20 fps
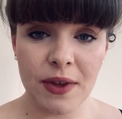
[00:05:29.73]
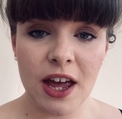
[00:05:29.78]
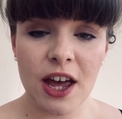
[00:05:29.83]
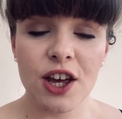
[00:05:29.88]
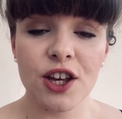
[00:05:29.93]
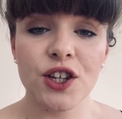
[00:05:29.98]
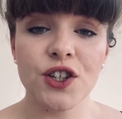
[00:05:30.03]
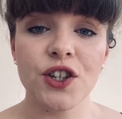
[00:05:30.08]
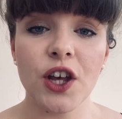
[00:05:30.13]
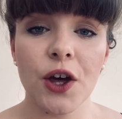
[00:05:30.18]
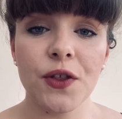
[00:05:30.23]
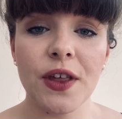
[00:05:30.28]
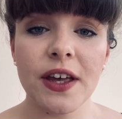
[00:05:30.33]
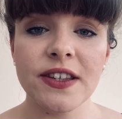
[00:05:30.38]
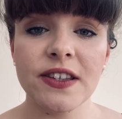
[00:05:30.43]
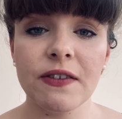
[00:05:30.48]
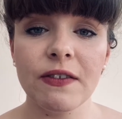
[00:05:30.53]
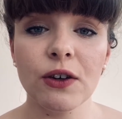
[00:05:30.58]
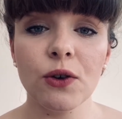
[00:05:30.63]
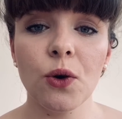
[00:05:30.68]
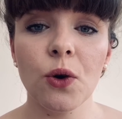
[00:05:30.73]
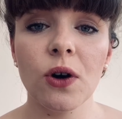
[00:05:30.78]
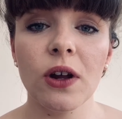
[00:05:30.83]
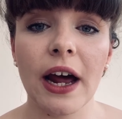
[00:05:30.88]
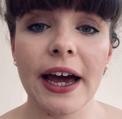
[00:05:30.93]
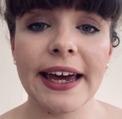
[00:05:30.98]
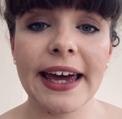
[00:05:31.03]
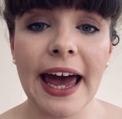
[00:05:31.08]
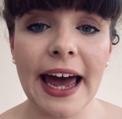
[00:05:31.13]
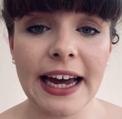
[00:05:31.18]
So there's something called
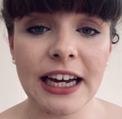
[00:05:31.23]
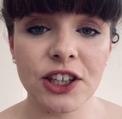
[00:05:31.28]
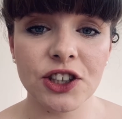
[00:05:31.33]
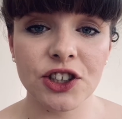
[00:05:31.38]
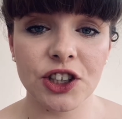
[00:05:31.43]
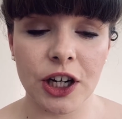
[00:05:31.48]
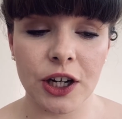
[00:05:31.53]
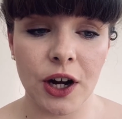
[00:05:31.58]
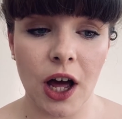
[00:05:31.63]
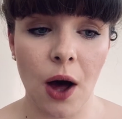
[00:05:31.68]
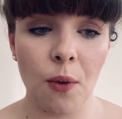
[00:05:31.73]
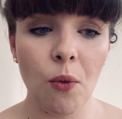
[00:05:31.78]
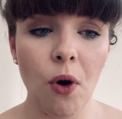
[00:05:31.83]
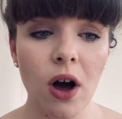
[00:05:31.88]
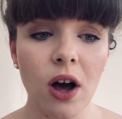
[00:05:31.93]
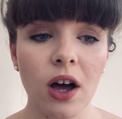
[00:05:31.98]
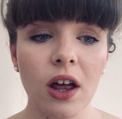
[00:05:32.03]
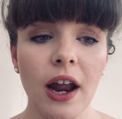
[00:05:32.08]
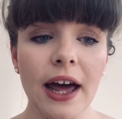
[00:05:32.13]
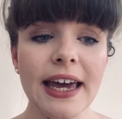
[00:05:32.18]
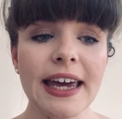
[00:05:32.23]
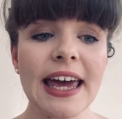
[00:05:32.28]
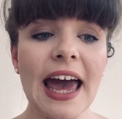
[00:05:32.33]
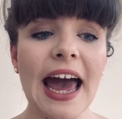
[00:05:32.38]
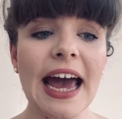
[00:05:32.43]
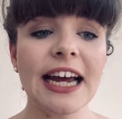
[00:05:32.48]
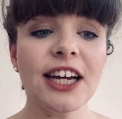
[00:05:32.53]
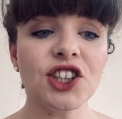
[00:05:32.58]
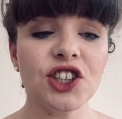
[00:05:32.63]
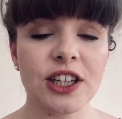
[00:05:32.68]
glycation, and what
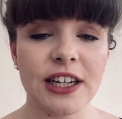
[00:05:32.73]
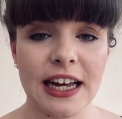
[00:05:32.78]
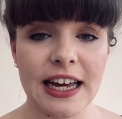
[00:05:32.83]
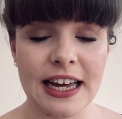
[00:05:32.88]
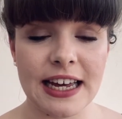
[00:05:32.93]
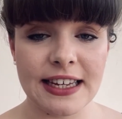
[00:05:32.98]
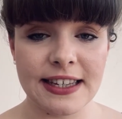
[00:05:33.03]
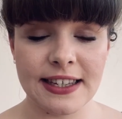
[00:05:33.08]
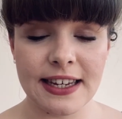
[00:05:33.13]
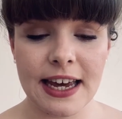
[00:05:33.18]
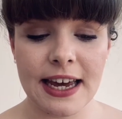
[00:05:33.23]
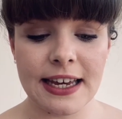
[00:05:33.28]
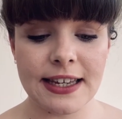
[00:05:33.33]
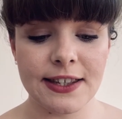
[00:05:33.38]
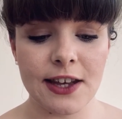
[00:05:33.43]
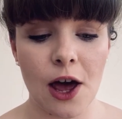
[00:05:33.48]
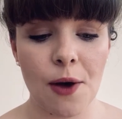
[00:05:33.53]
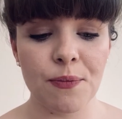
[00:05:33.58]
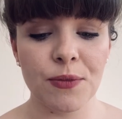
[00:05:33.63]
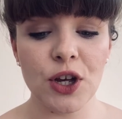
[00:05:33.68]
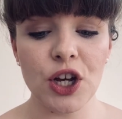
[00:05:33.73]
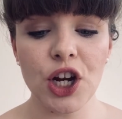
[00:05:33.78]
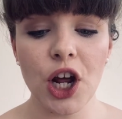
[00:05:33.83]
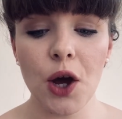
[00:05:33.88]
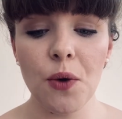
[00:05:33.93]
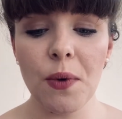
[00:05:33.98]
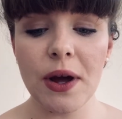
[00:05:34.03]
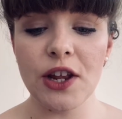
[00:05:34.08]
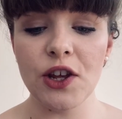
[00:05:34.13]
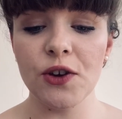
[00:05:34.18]
glycation is you know,
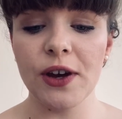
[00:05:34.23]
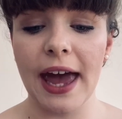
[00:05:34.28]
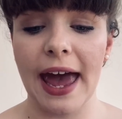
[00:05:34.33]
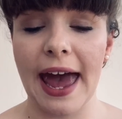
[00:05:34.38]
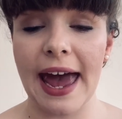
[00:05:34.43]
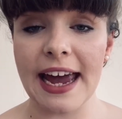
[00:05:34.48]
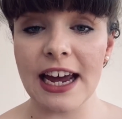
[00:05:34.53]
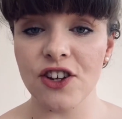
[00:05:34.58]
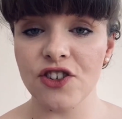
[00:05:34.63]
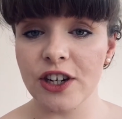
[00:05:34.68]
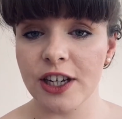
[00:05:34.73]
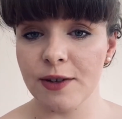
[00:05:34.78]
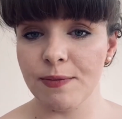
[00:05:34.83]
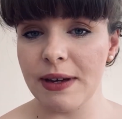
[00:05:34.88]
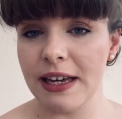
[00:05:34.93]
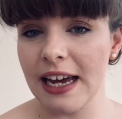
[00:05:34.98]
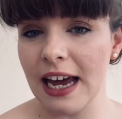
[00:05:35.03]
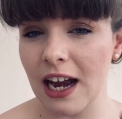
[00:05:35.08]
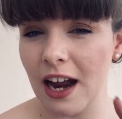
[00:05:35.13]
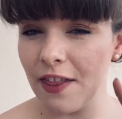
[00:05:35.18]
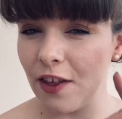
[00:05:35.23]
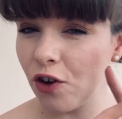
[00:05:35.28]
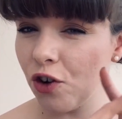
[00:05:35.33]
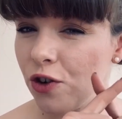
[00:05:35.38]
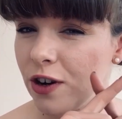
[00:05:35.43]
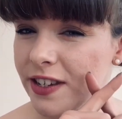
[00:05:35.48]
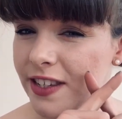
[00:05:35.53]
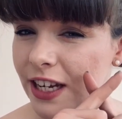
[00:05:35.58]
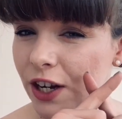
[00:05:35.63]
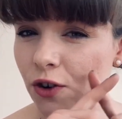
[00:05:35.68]
when you get aging, you get like the
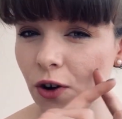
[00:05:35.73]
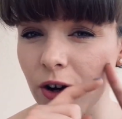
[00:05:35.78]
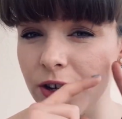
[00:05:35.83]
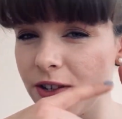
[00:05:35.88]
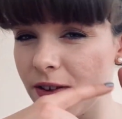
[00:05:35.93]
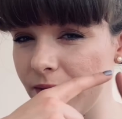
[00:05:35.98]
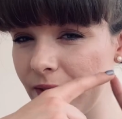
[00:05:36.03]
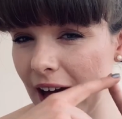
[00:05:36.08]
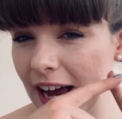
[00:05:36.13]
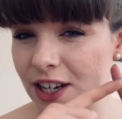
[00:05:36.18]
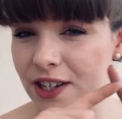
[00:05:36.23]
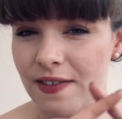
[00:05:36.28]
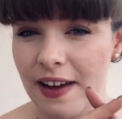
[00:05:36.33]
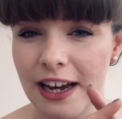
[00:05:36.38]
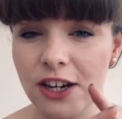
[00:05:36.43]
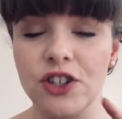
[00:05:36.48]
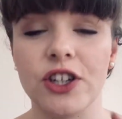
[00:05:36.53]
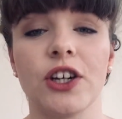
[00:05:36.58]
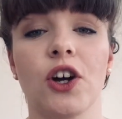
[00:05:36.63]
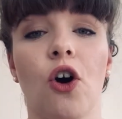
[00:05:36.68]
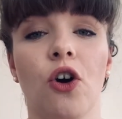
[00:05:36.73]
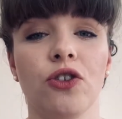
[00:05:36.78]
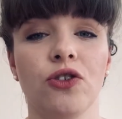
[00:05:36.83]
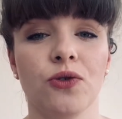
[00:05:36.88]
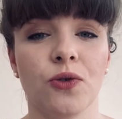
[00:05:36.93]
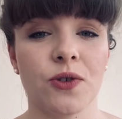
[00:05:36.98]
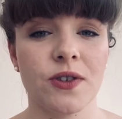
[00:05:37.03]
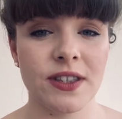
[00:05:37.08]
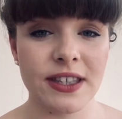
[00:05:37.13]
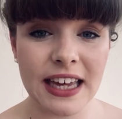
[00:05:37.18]
crissy-cross effect of aging on your
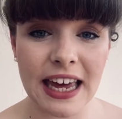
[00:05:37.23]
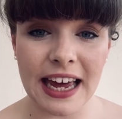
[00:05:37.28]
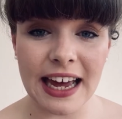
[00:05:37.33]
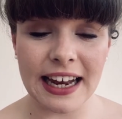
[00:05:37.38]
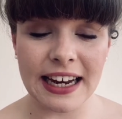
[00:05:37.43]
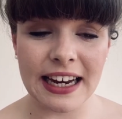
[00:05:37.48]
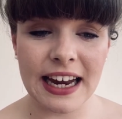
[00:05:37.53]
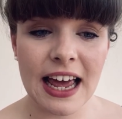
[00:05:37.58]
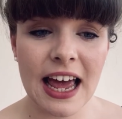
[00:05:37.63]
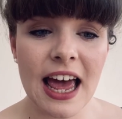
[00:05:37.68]
skin.